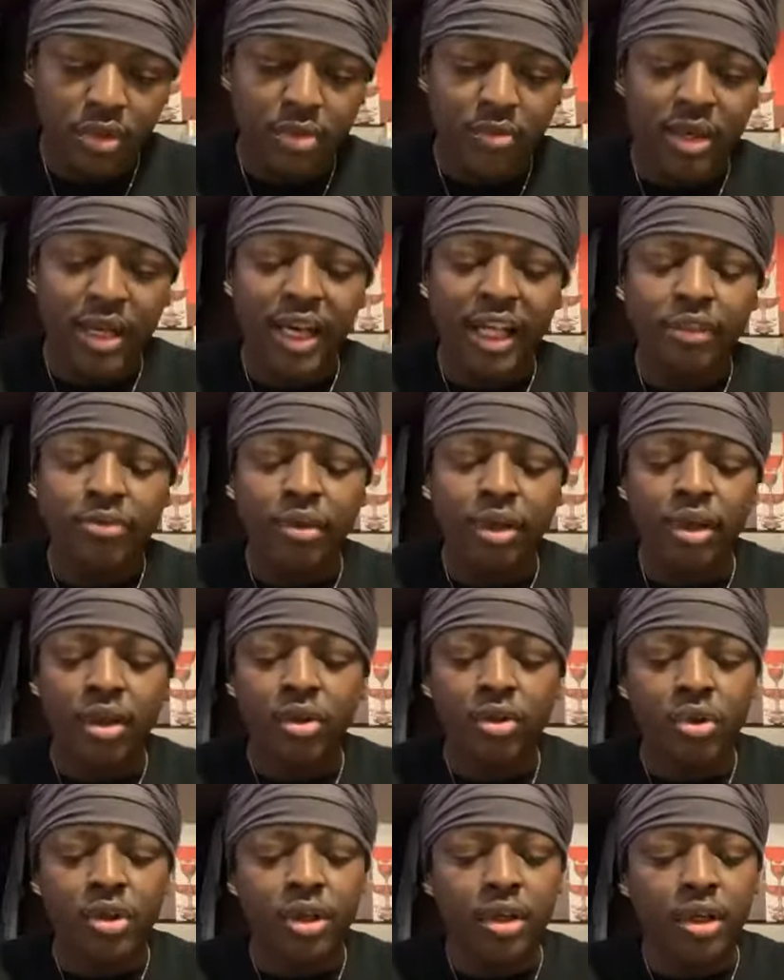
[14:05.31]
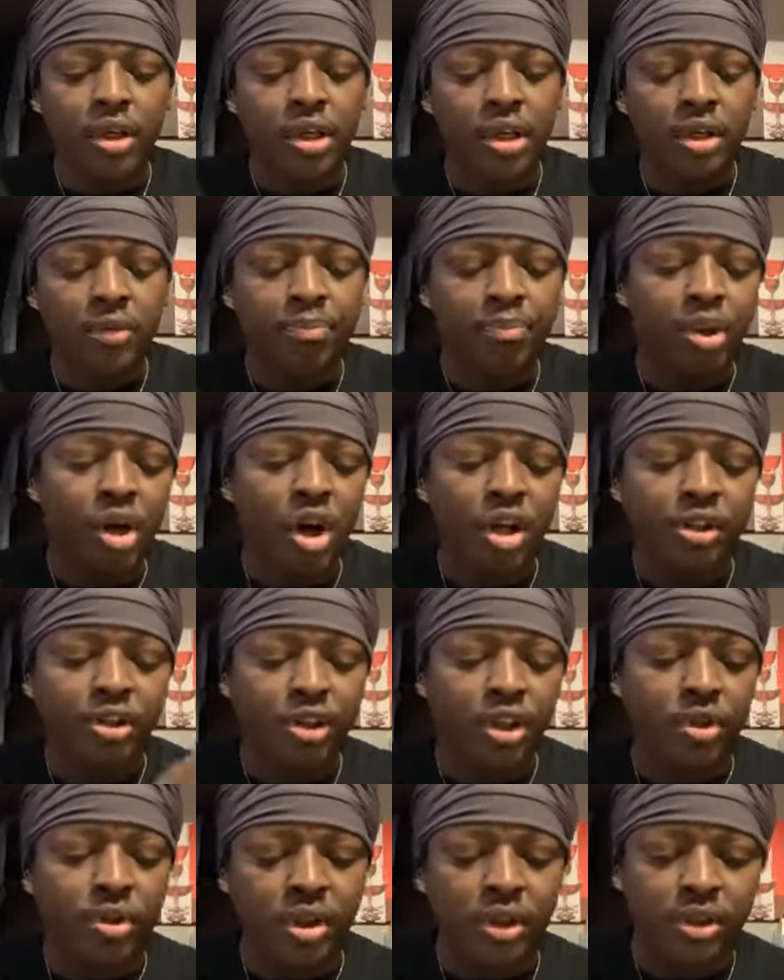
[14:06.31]
Right? That's why the Lord, uh, Paul
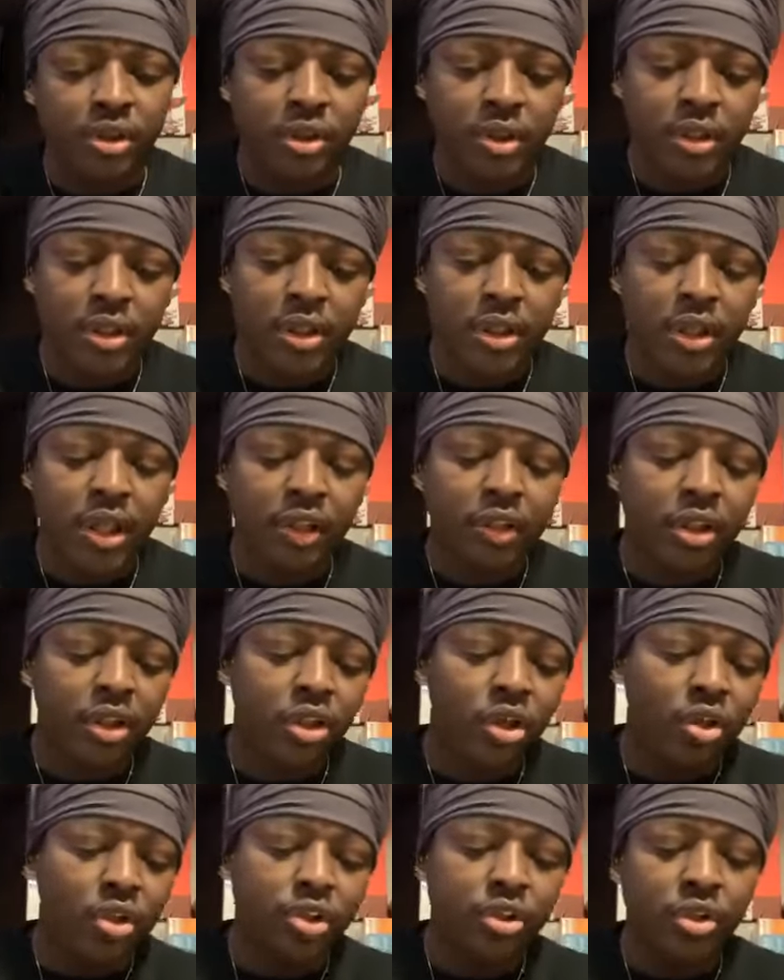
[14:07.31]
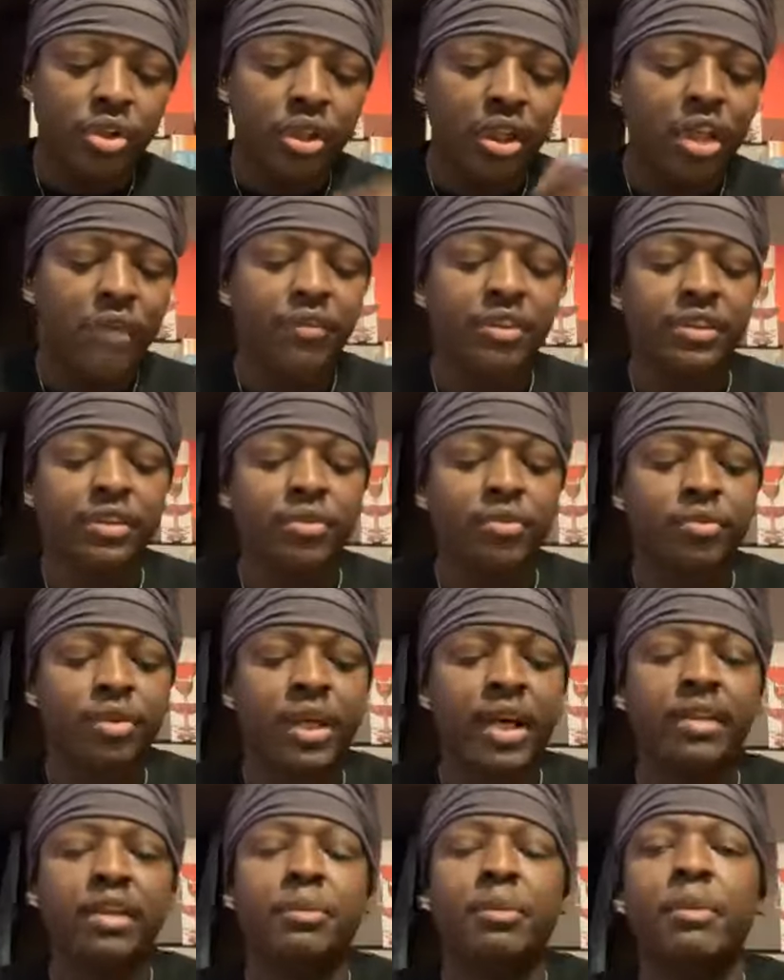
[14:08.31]
told us that the Lord is going to give us, we
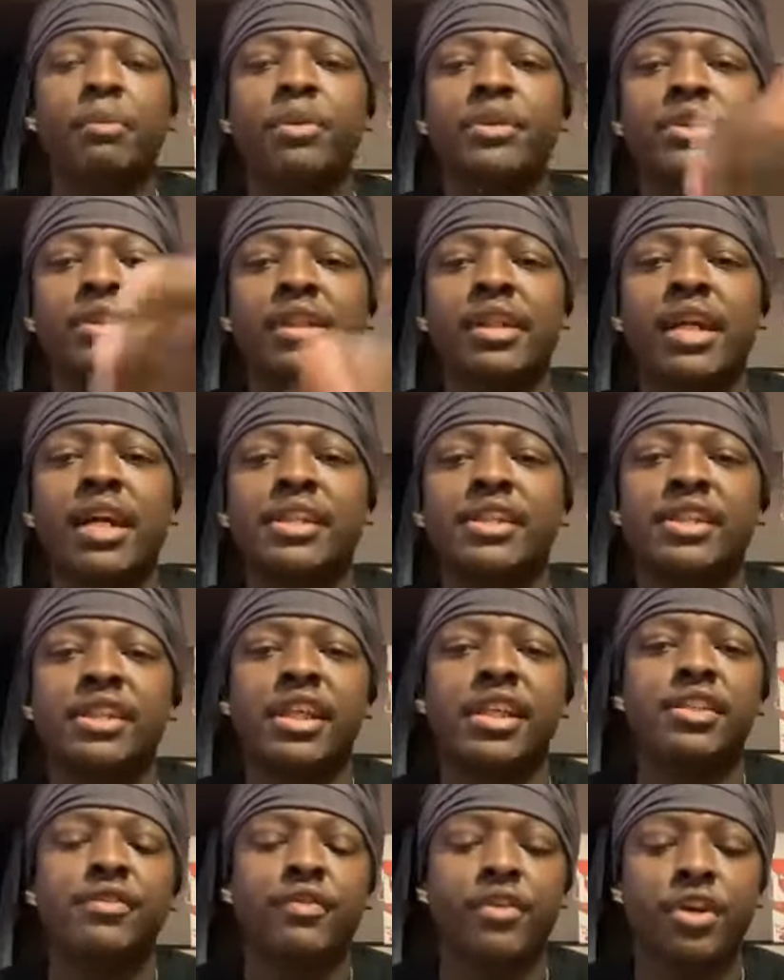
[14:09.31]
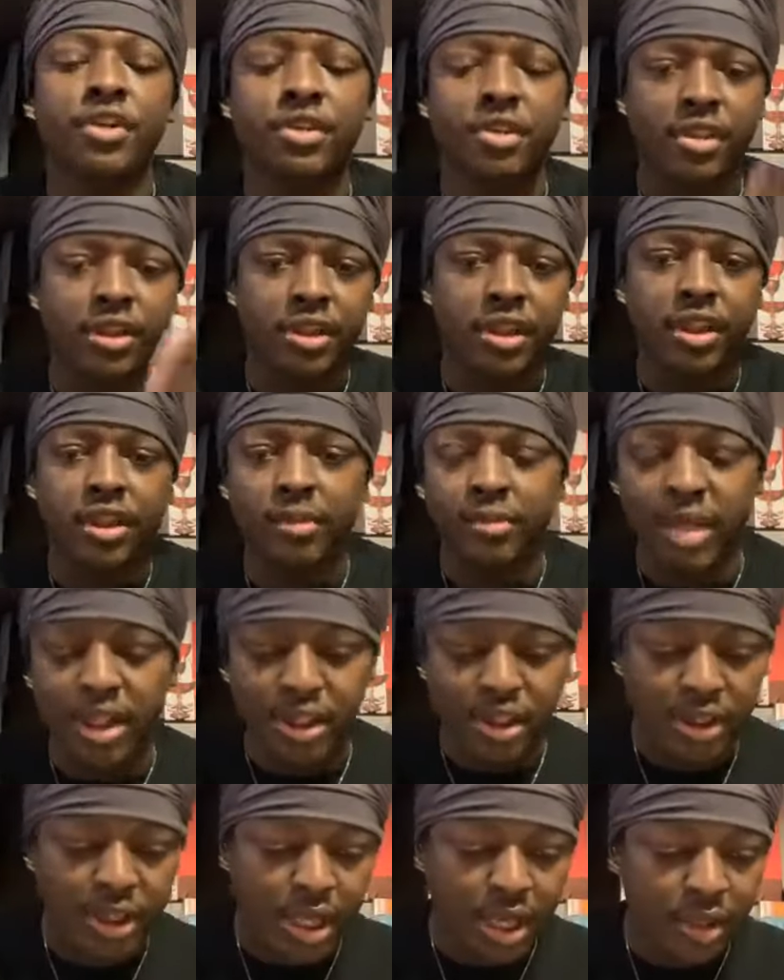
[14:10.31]
got to be presented as chaste virgins unto
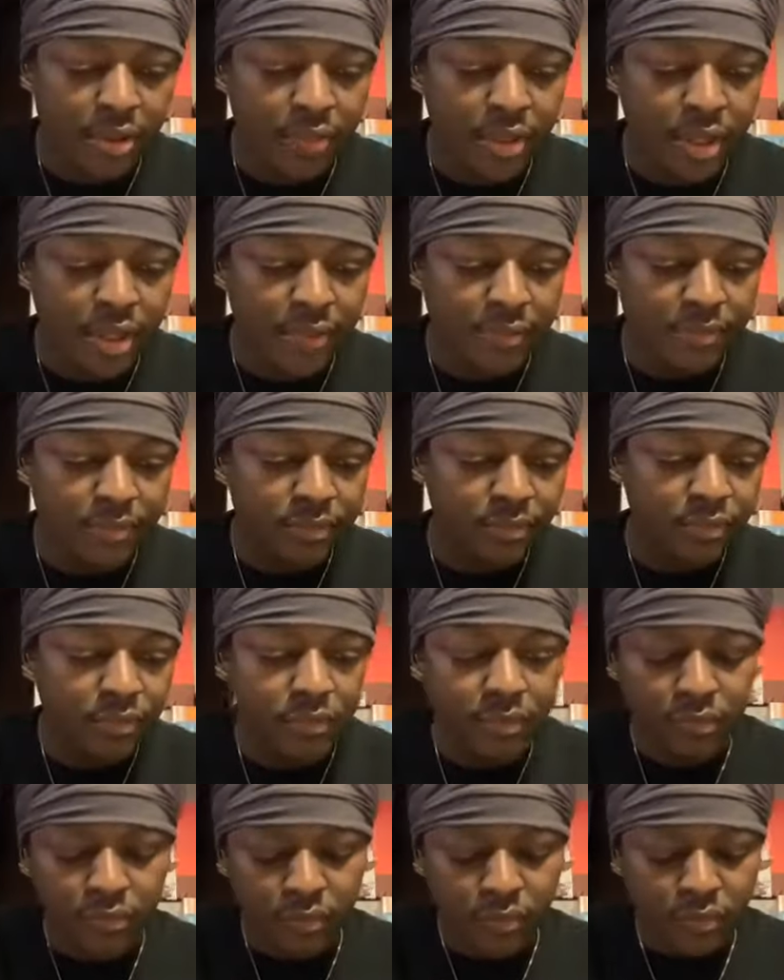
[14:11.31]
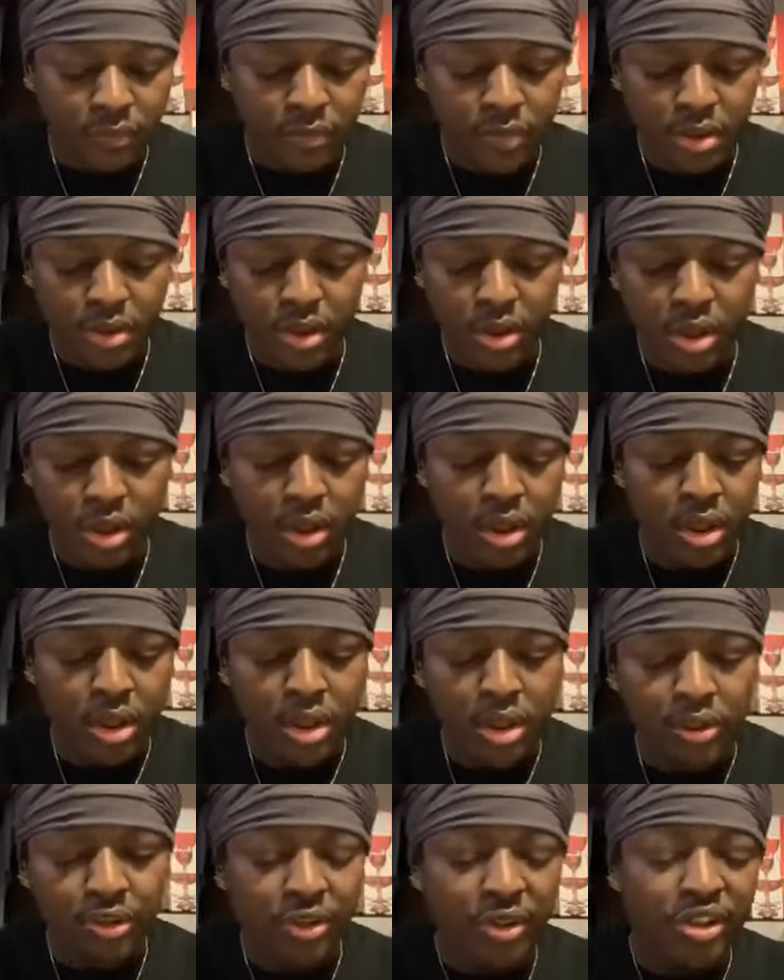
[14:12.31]
Hamashiach, right?
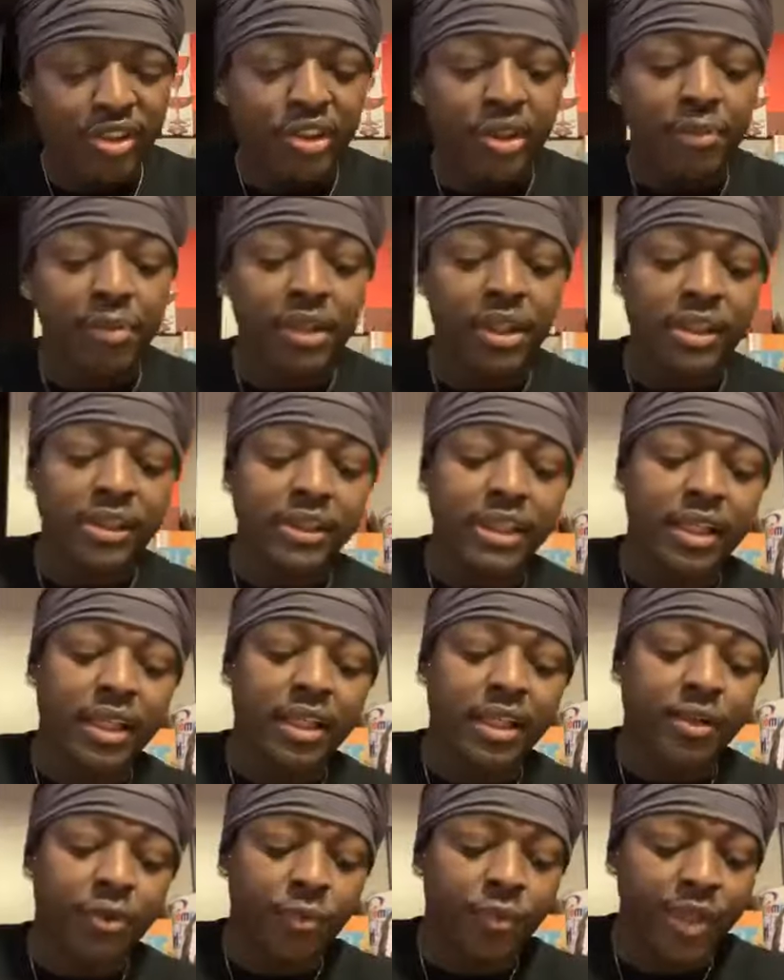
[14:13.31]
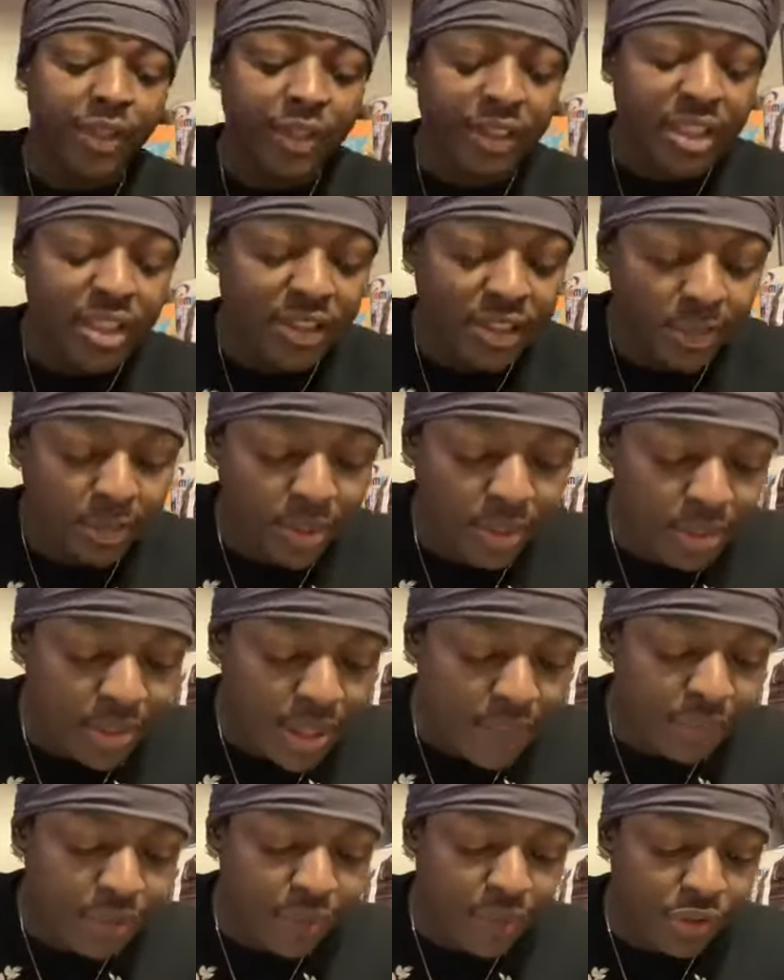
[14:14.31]
So this is the book of Second Corinthians chapter
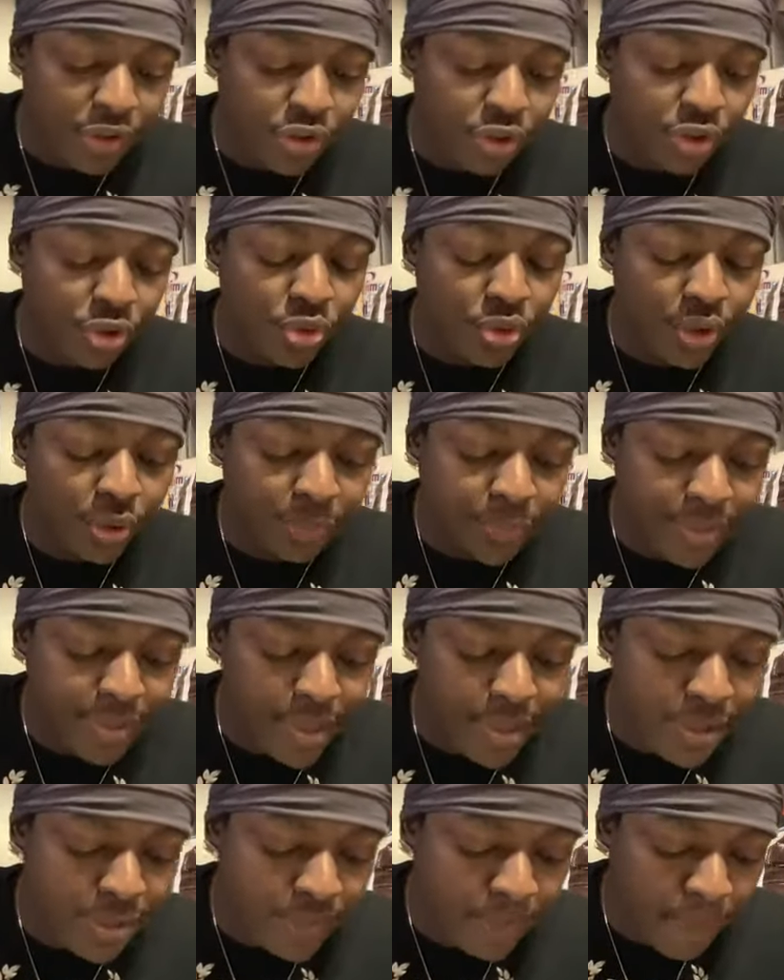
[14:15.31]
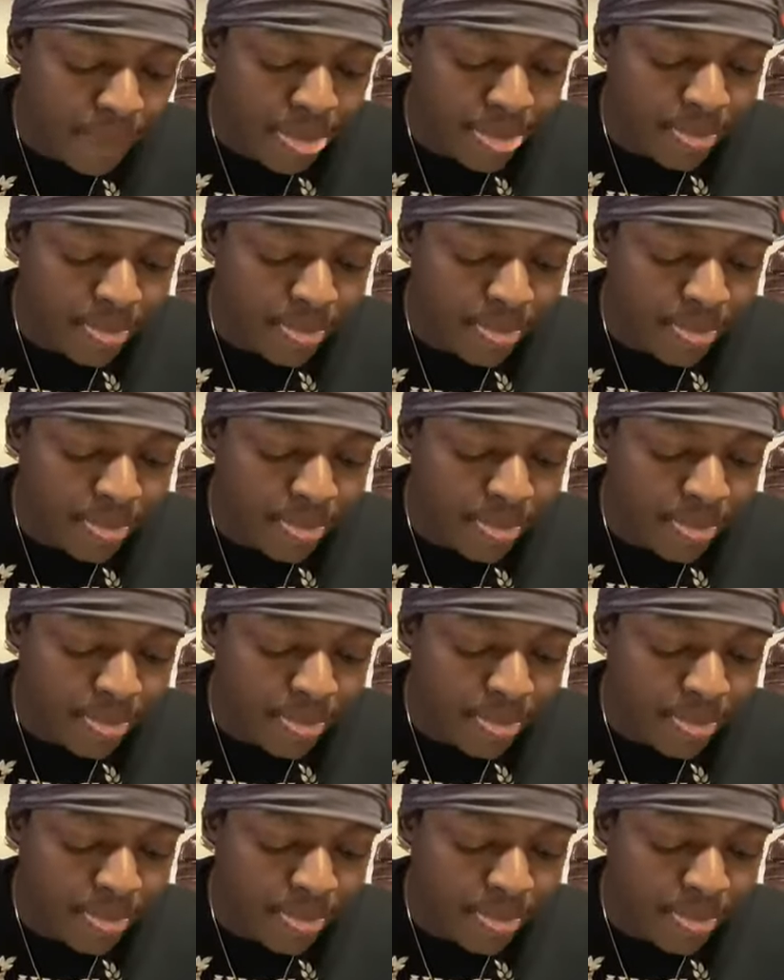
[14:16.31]
11 and verse 2, and it reads,